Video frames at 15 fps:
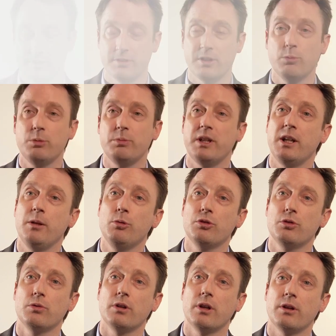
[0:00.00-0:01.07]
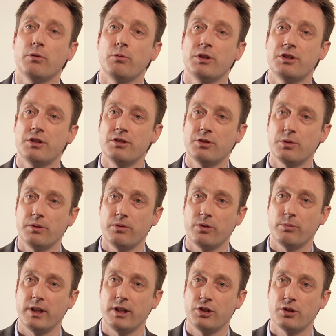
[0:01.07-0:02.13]
So they would be able to register
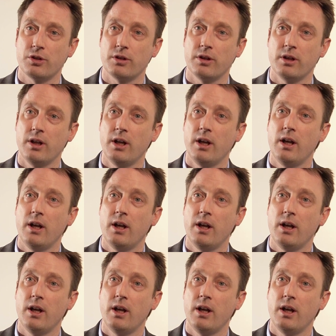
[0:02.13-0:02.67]
information